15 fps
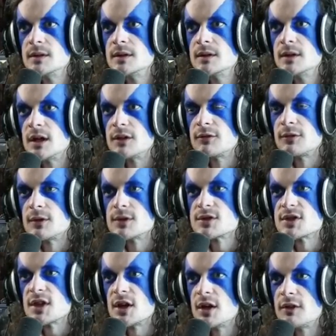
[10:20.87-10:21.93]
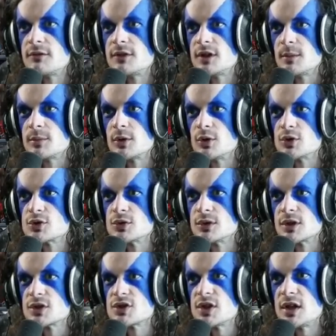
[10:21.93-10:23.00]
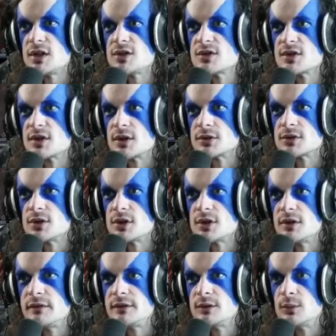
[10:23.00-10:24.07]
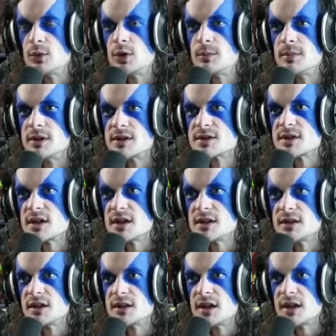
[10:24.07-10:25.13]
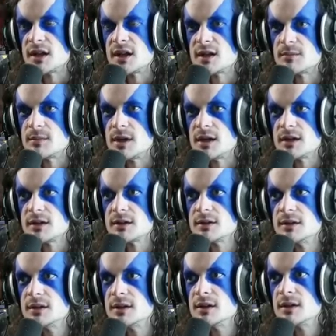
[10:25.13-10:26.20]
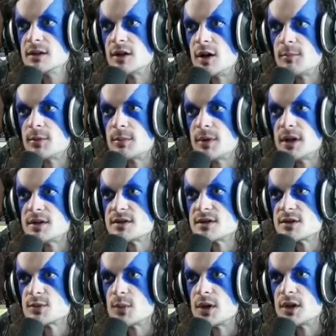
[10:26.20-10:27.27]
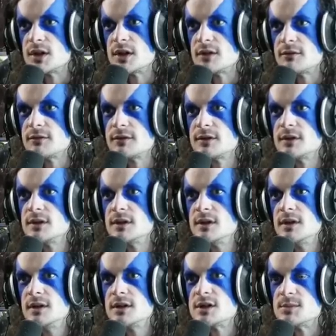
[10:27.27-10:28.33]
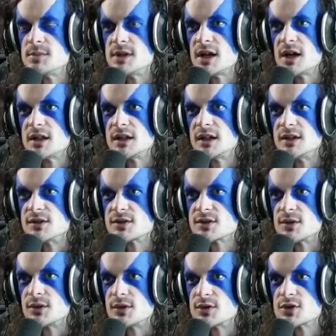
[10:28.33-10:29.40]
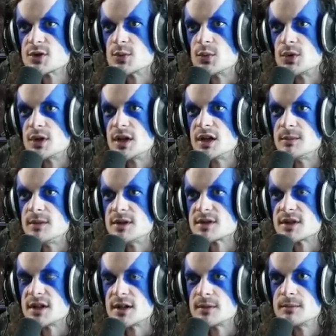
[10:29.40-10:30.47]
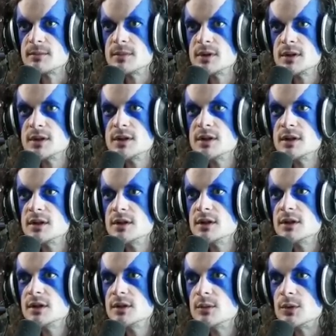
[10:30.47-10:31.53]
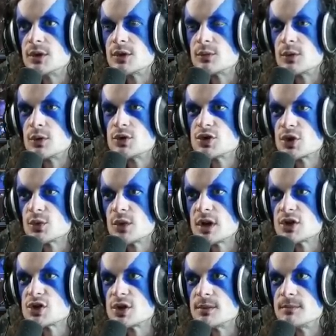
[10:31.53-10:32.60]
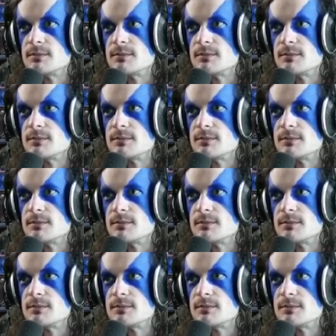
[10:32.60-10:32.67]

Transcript: At first, they offered up cultural exchange as an alternative to war, but decided that they can't make compromises well enough to be allies, so they're sworn enemies now. With the roach aggression,